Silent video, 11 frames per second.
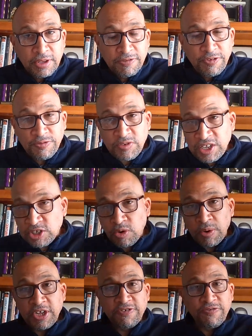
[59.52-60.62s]

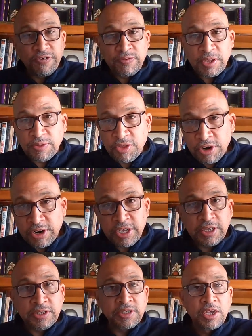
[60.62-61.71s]
1520s,
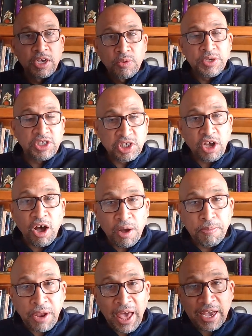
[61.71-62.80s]
1530s, we saw
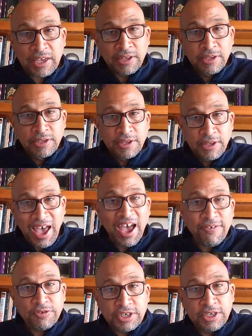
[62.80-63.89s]
black
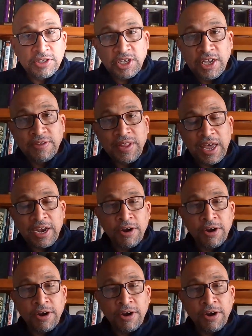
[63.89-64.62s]
Africans in that